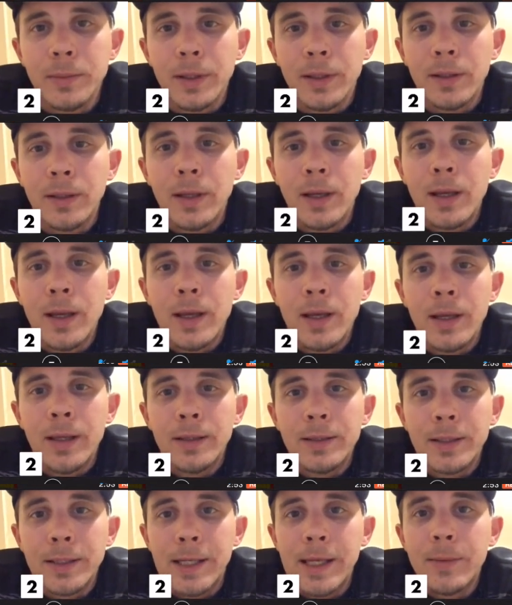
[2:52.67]
and
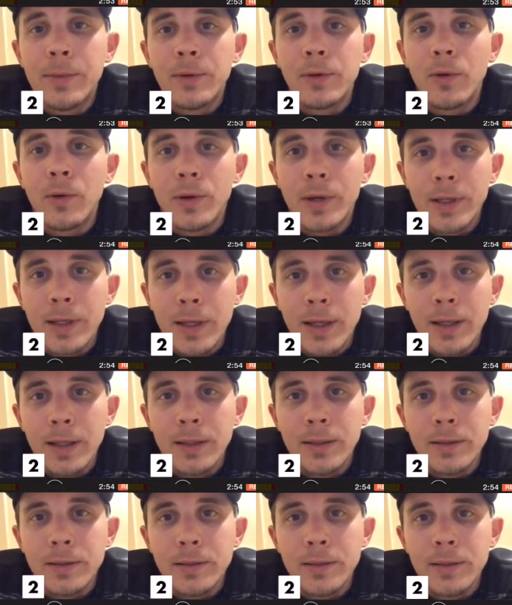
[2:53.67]
to keep it
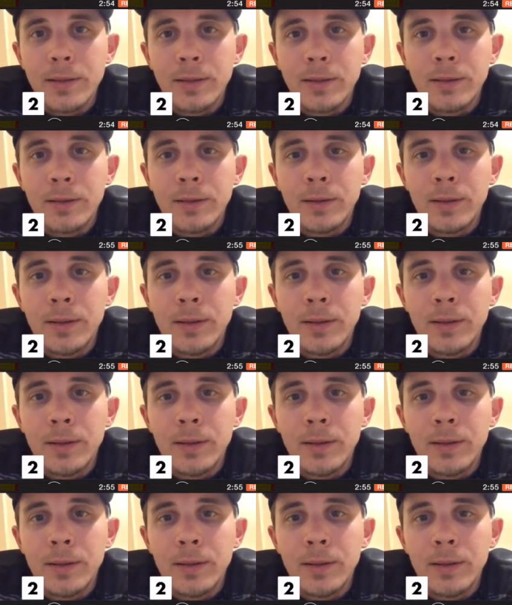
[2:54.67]
organized,